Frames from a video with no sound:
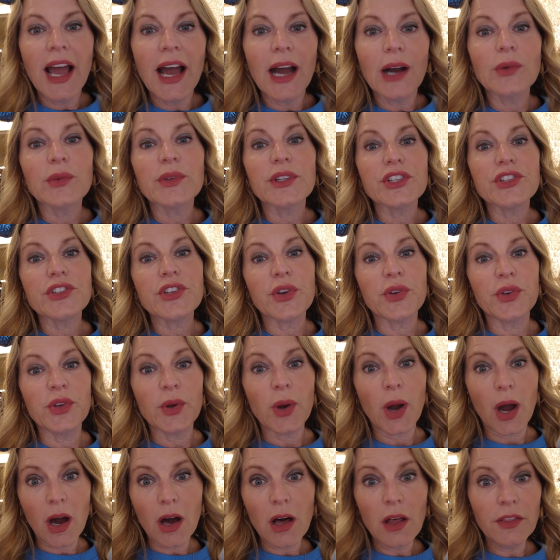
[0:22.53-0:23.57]
I want to show you
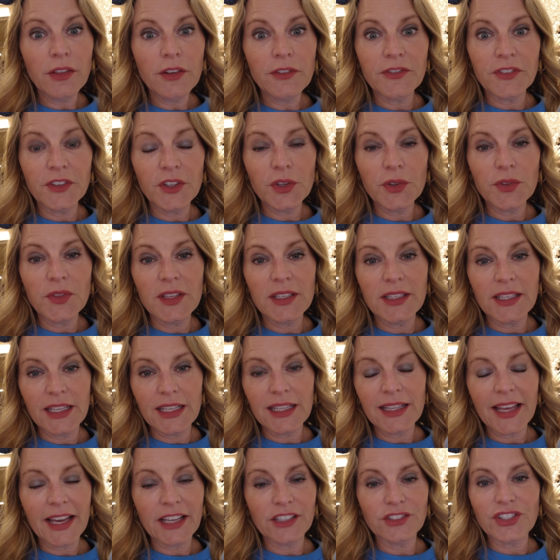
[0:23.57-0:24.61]
all the food the
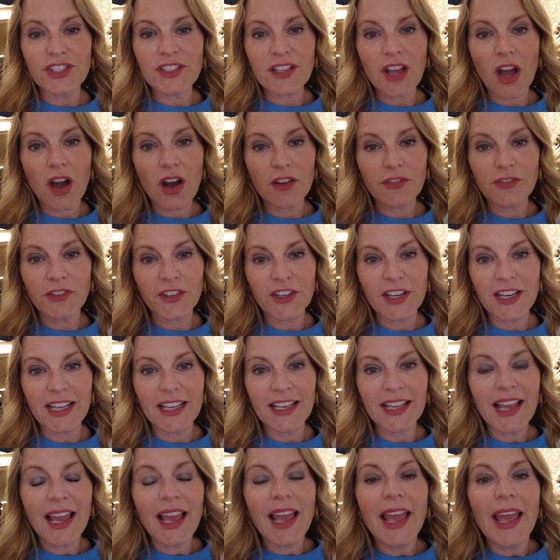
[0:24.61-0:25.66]
D Lounge is
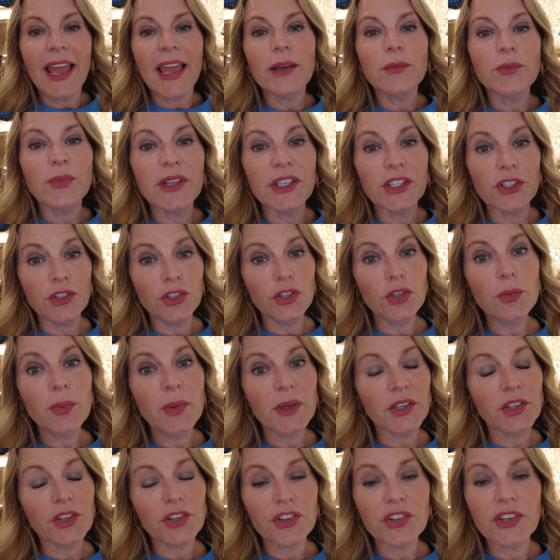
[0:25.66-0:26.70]
offering and when you
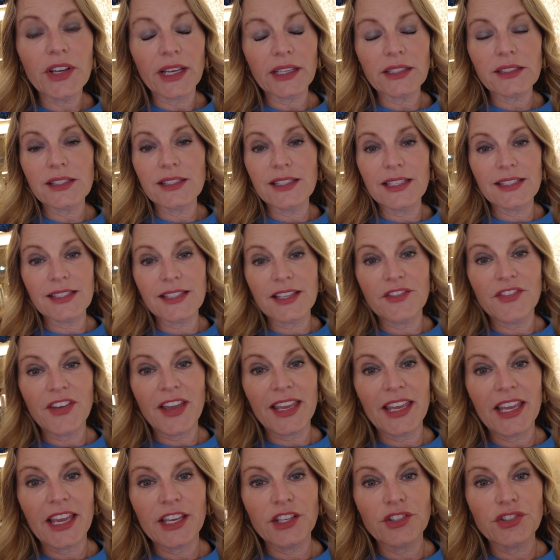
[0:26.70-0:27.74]
book your next Disney
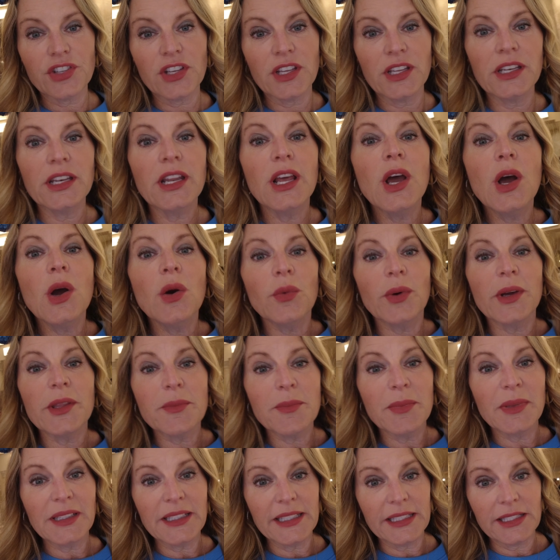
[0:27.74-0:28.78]
vacation with
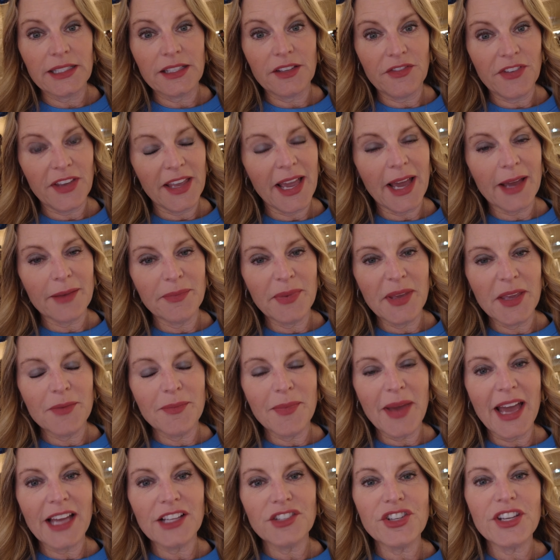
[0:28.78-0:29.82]
Melissa VIP
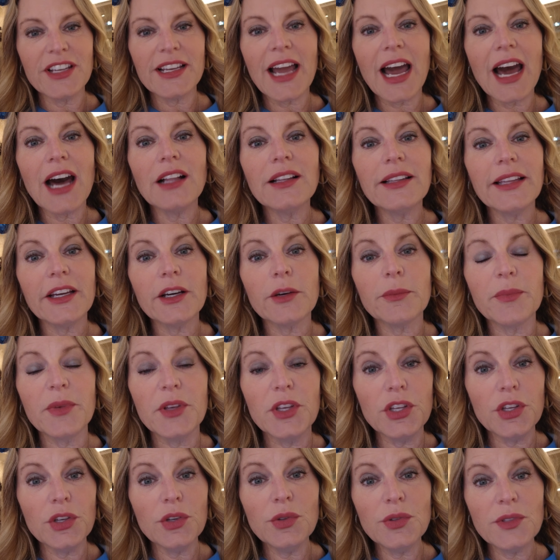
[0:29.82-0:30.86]
Magic, I'll help
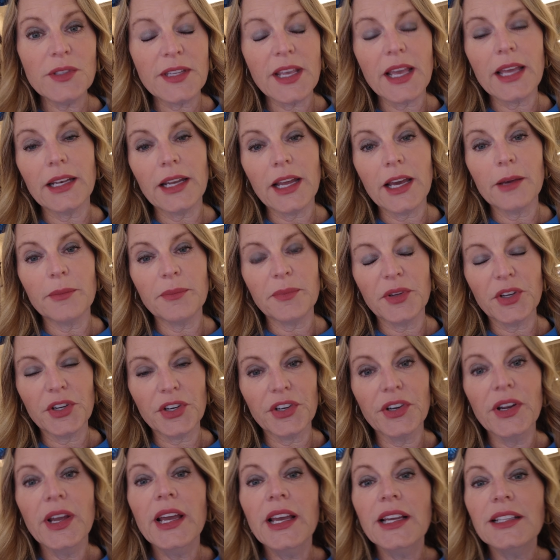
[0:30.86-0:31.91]
you set up
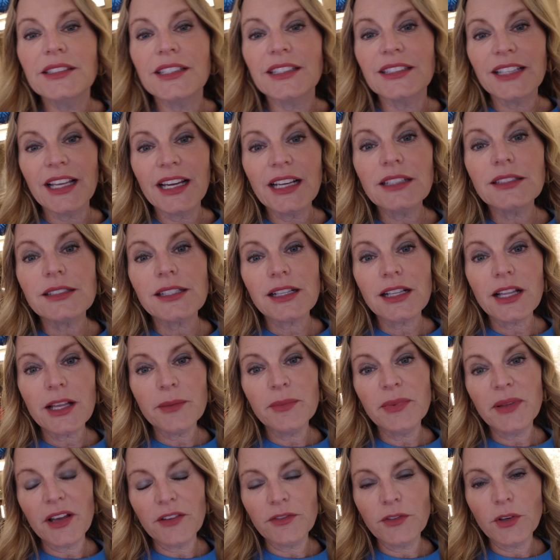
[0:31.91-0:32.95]
your deluxe
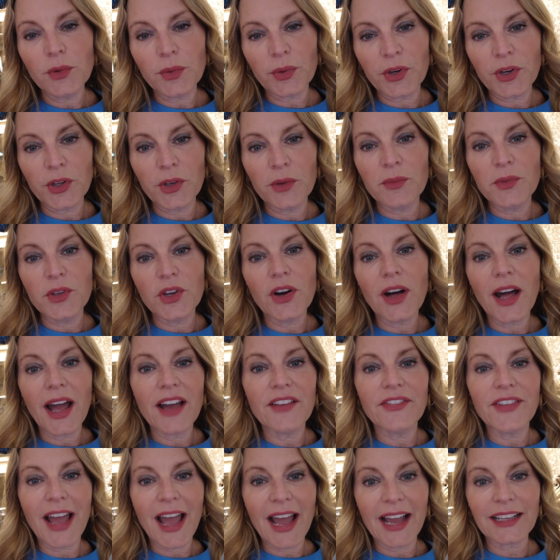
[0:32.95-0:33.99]
club level room. You'll
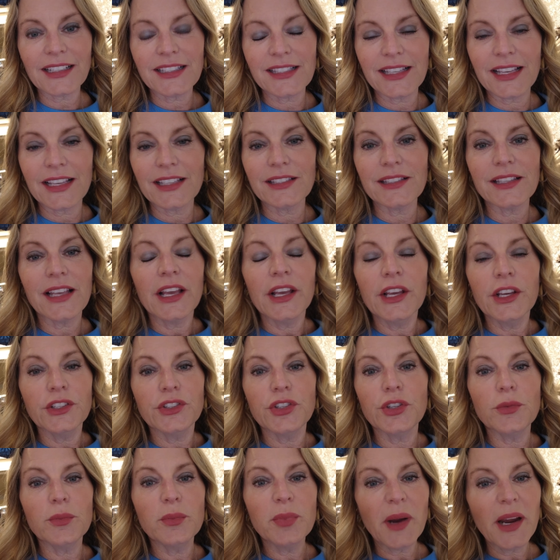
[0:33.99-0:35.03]
have access
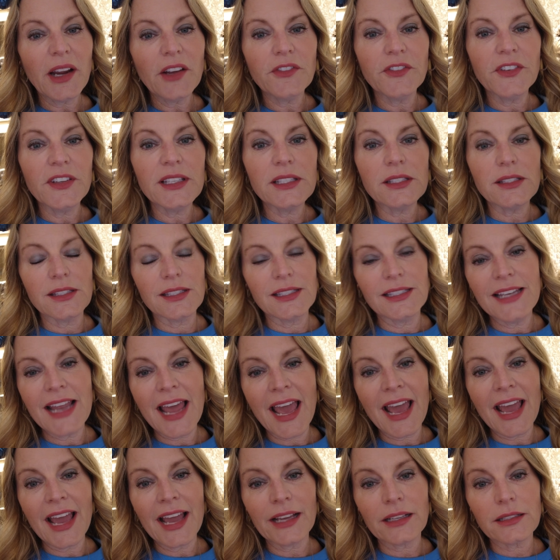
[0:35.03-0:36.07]
to breakfast,
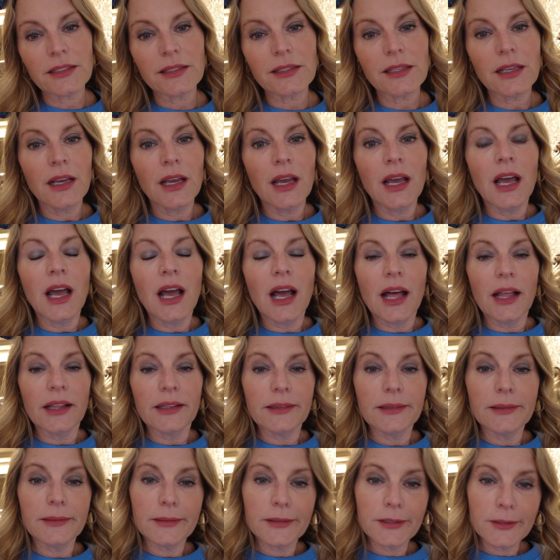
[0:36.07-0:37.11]
snacks
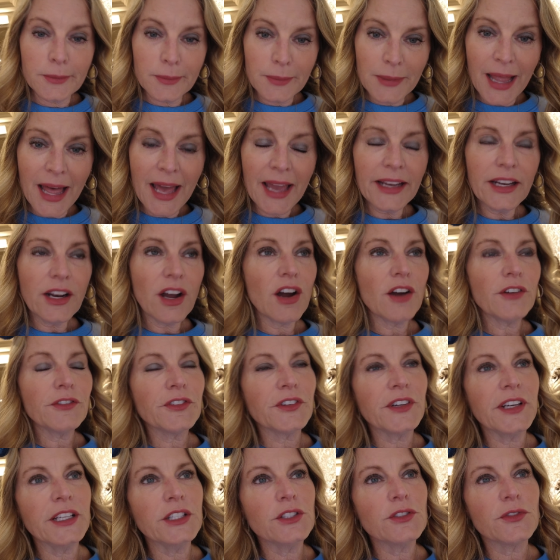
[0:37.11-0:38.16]
light
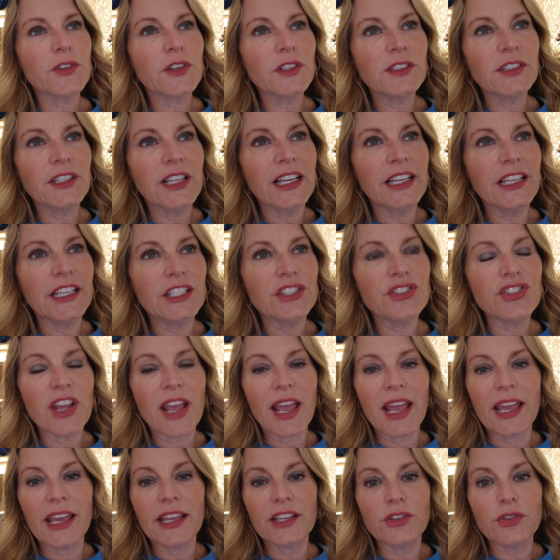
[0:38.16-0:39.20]
offerings for lunch
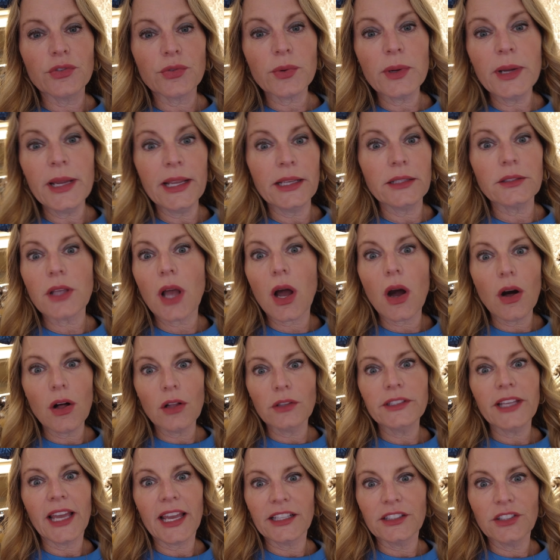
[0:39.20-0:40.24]
and drinks all
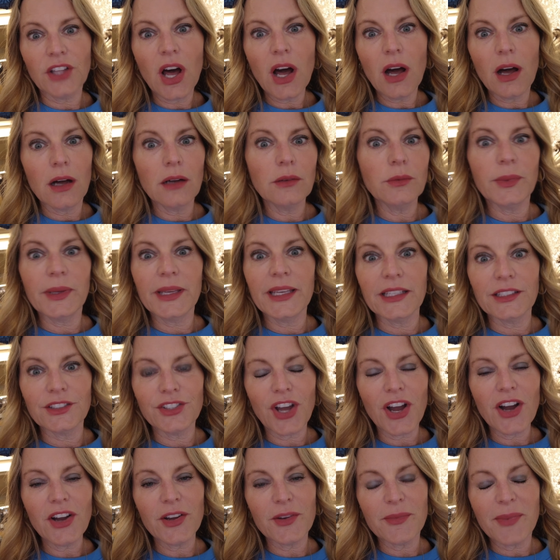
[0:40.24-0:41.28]
day long. We can
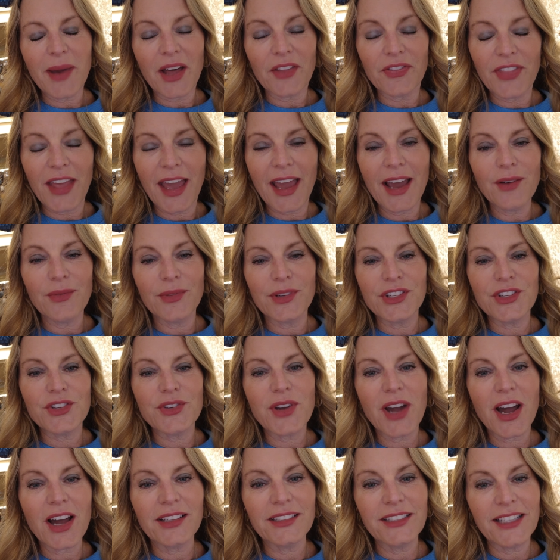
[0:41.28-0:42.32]
talk about that when you
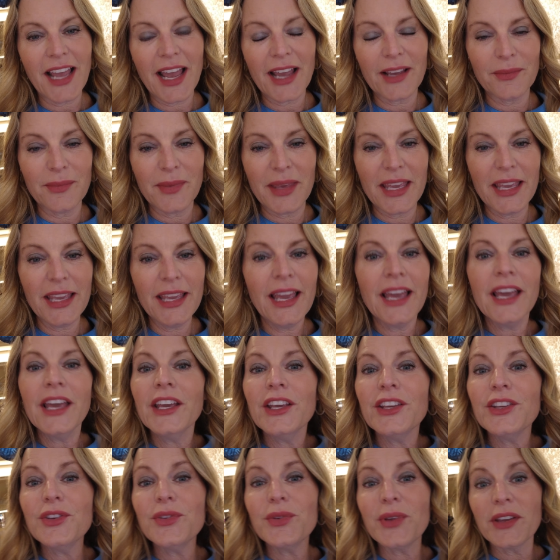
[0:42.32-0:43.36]
contact me.
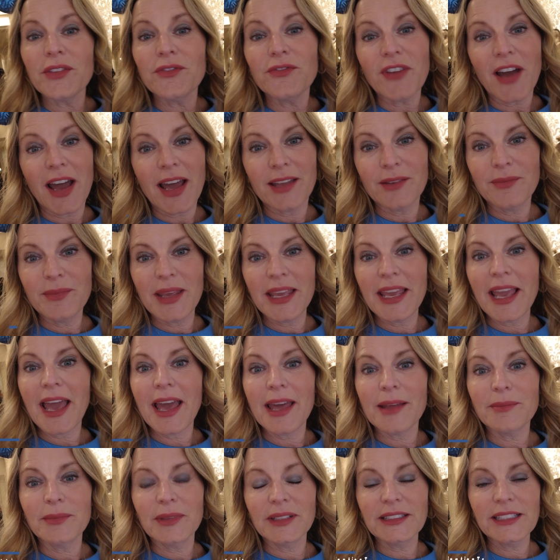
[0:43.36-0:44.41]
You can find me
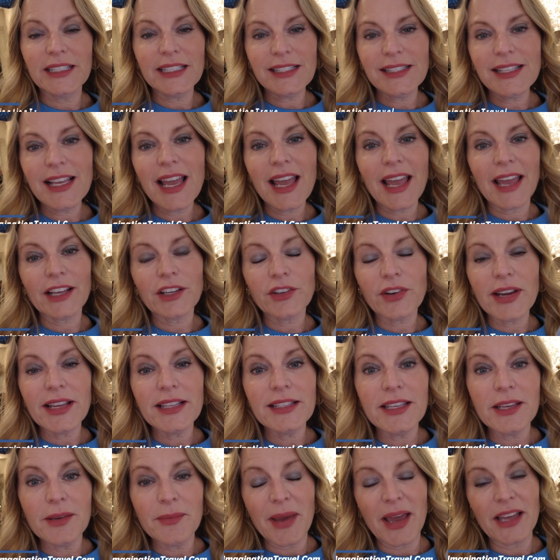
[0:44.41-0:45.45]
at melissa at
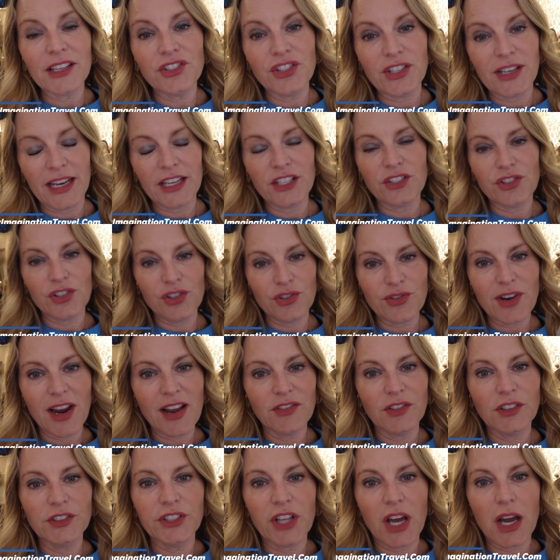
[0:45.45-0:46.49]

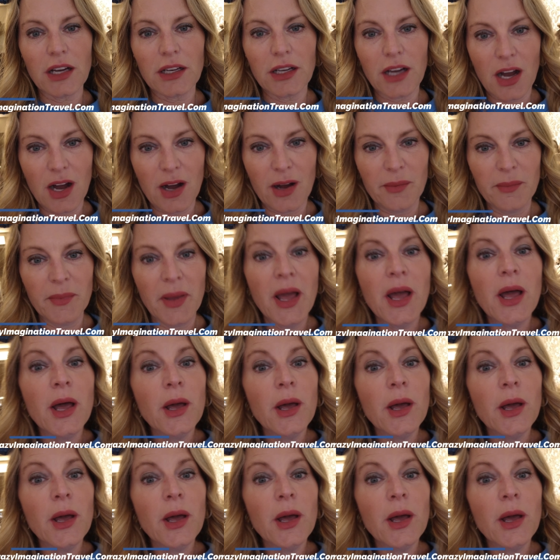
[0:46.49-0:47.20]
crazyimaginationtravel.com.